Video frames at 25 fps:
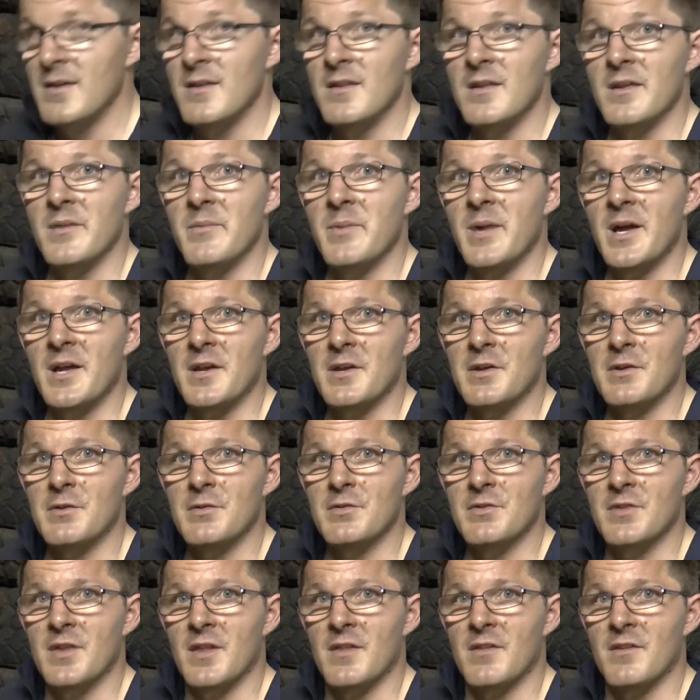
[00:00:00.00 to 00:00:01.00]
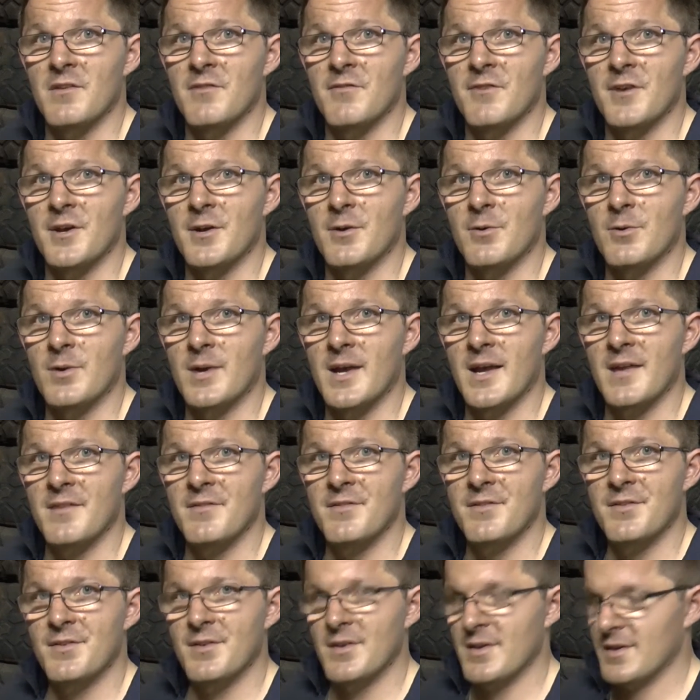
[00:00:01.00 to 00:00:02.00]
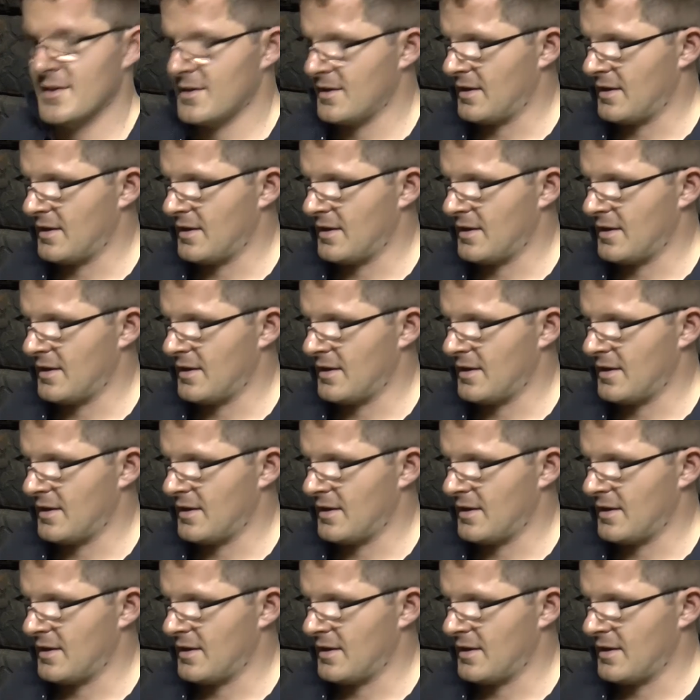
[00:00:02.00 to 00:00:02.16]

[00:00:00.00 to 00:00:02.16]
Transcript: the amount of use that this vehicle gets,